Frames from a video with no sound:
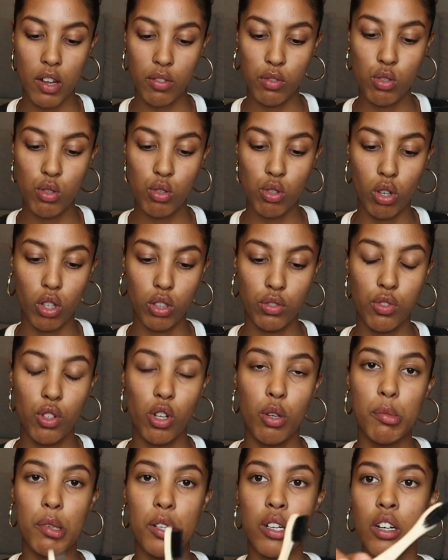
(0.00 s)
we have to start
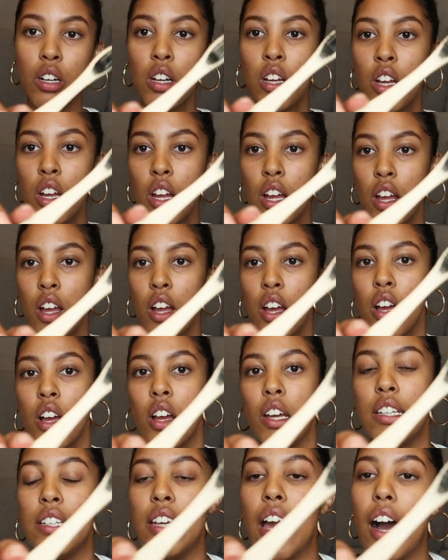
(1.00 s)
from a
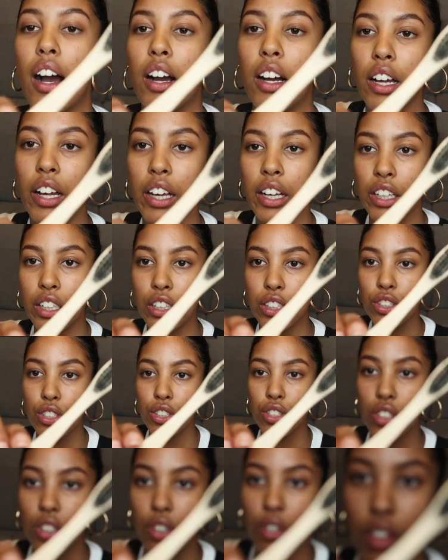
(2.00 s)
young age
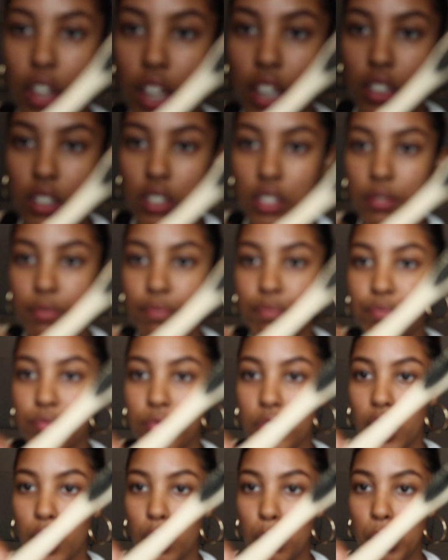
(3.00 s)
so that
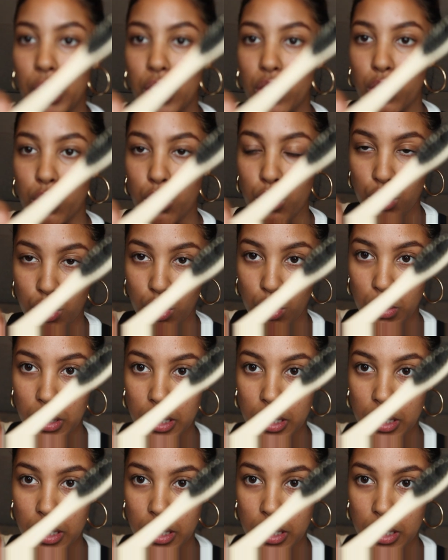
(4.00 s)
they'll be used to